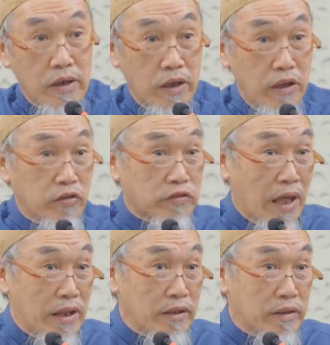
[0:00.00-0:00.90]
He is
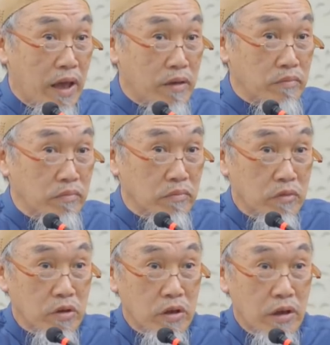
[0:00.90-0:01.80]
telling them
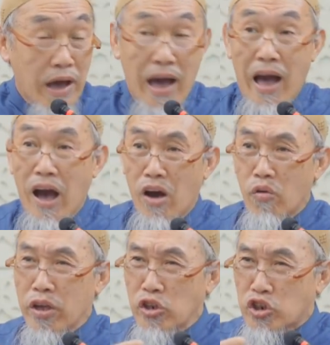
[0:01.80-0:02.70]

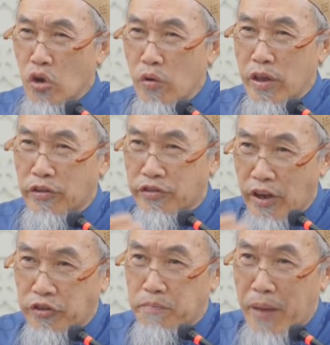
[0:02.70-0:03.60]
how he showed his
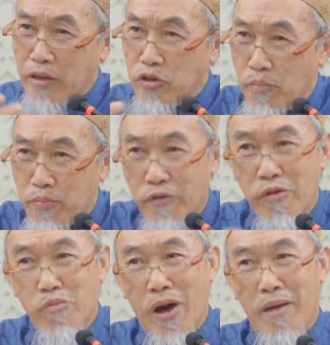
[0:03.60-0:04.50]
respect to
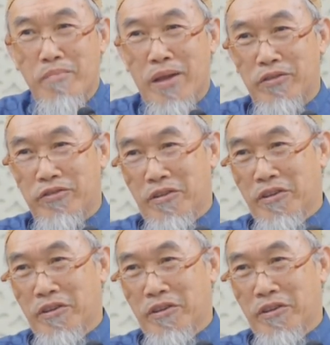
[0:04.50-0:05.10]
Prophet Muhammad.